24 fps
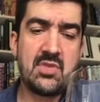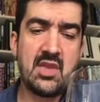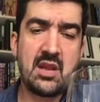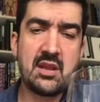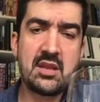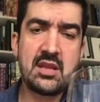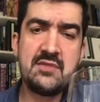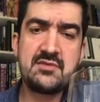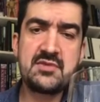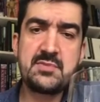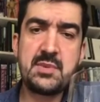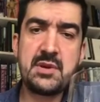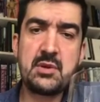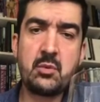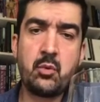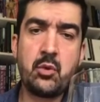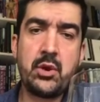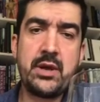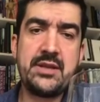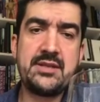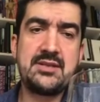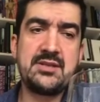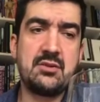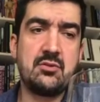gives a bit of
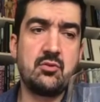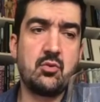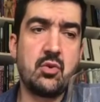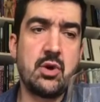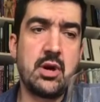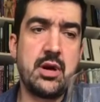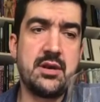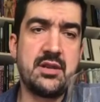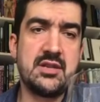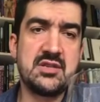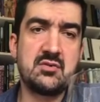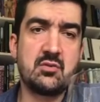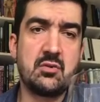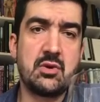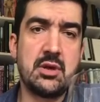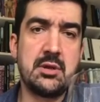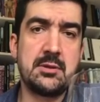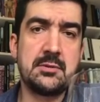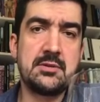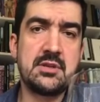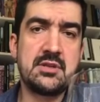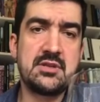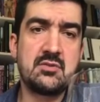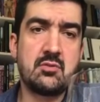weight to the wine as
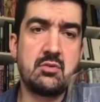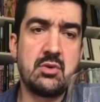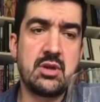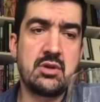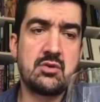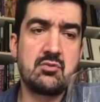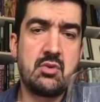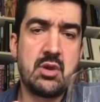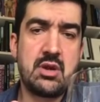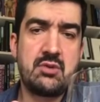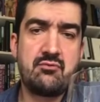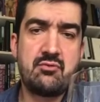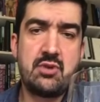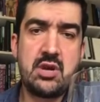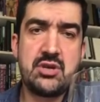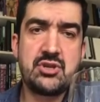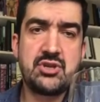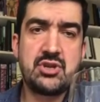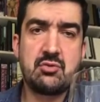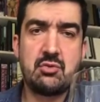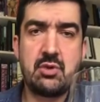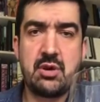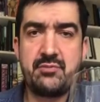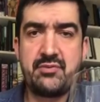well. It's quite
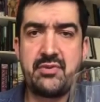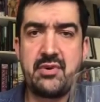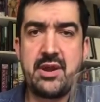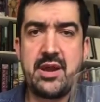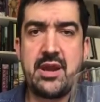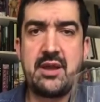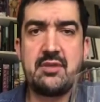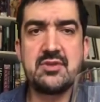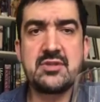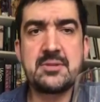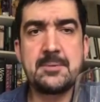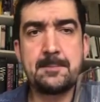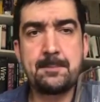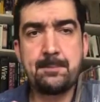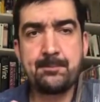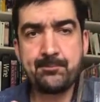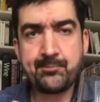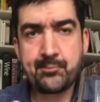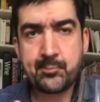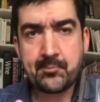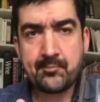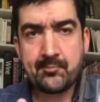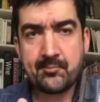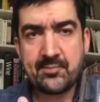rich, quite pronounced.
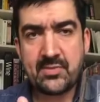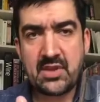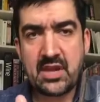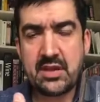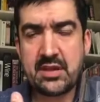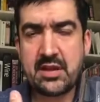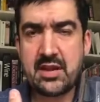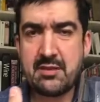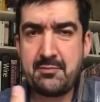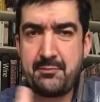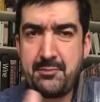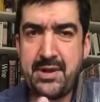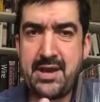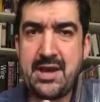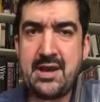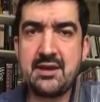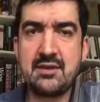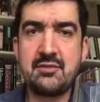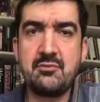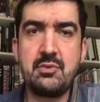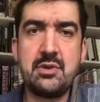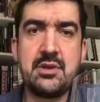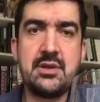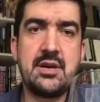Again,
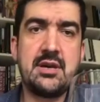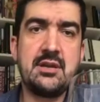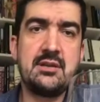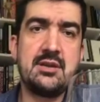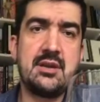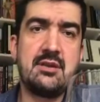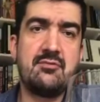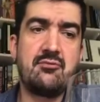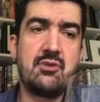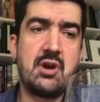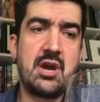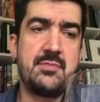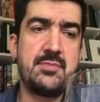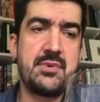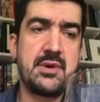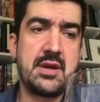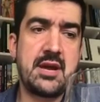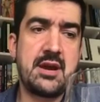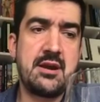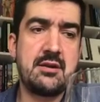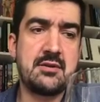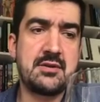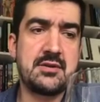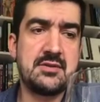packed with that riper
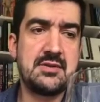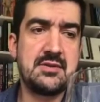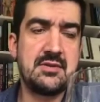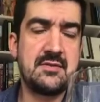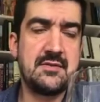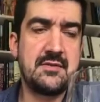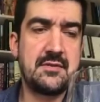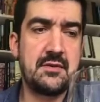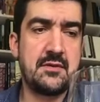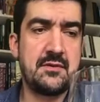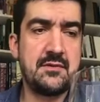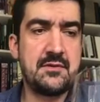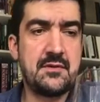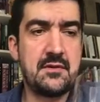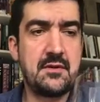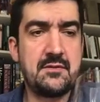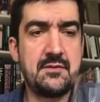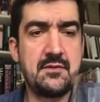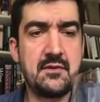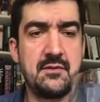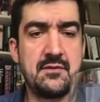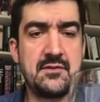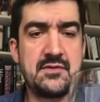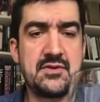characters of
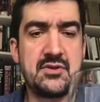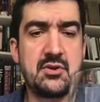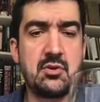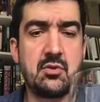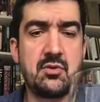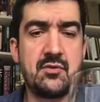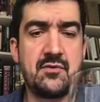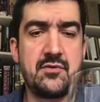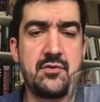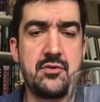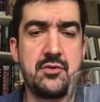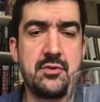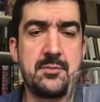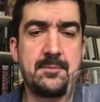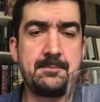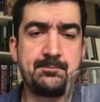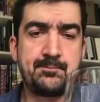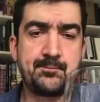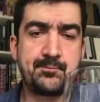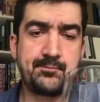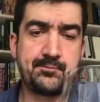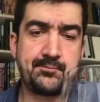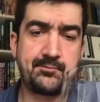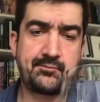the storm fruit.
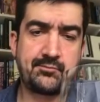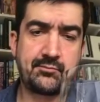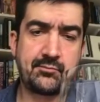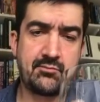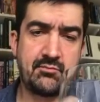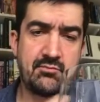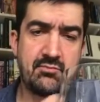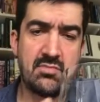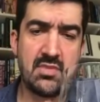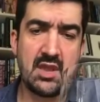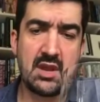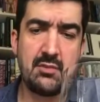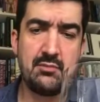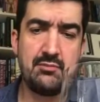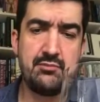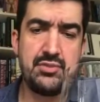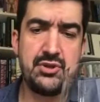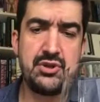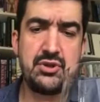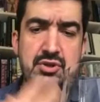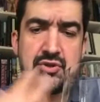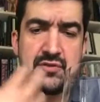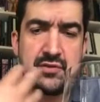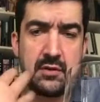
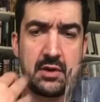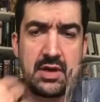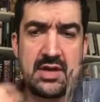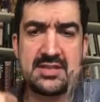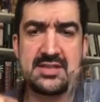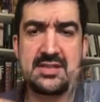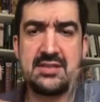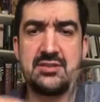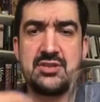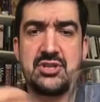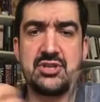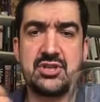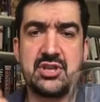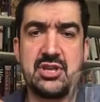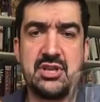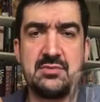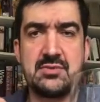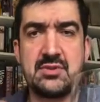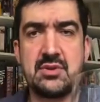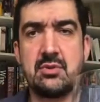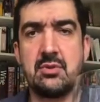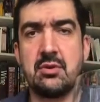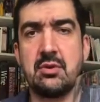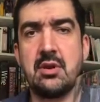Beautiful acid just
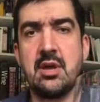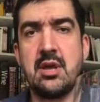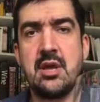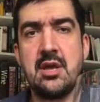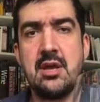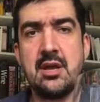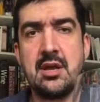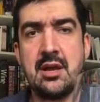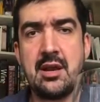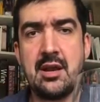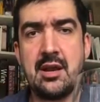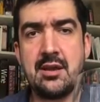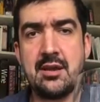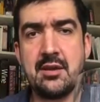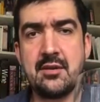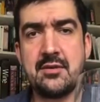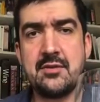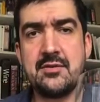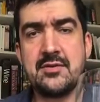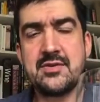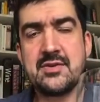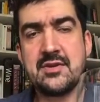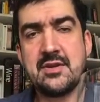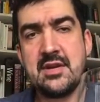keeps on,
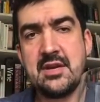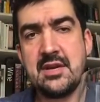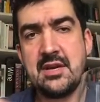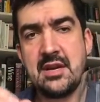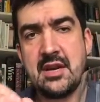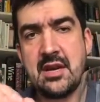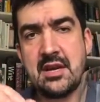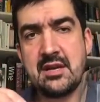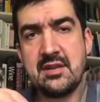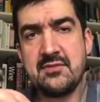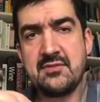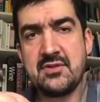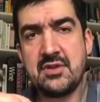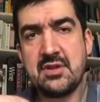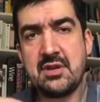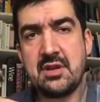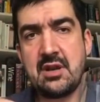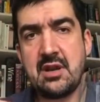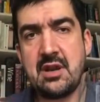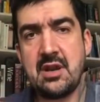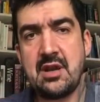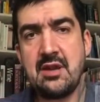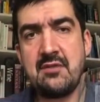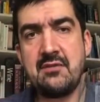lingers, and gives you that
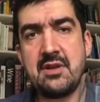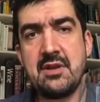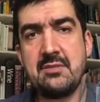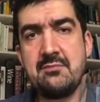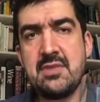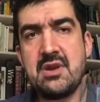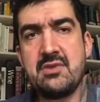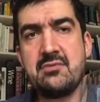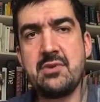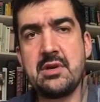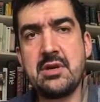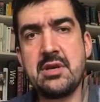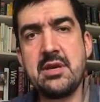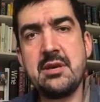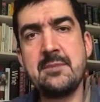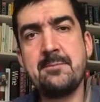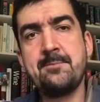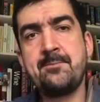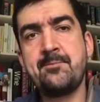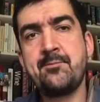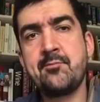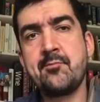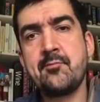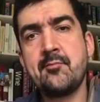lovely minerally,
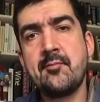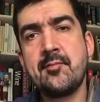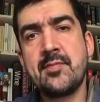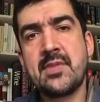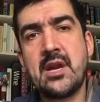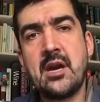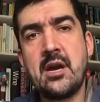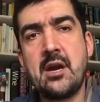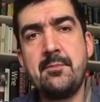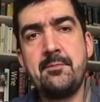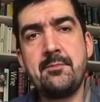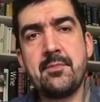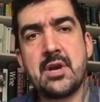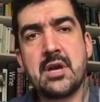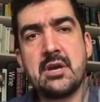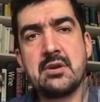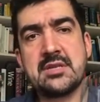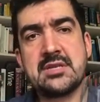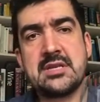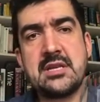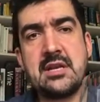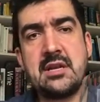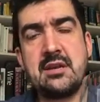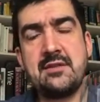kind of
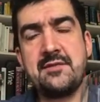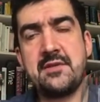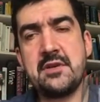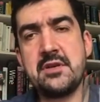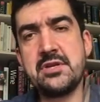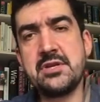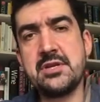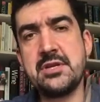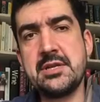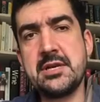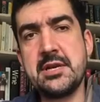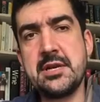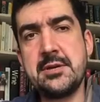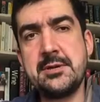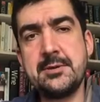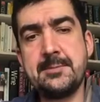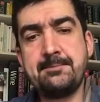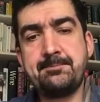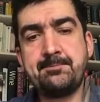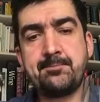steely finish at the end.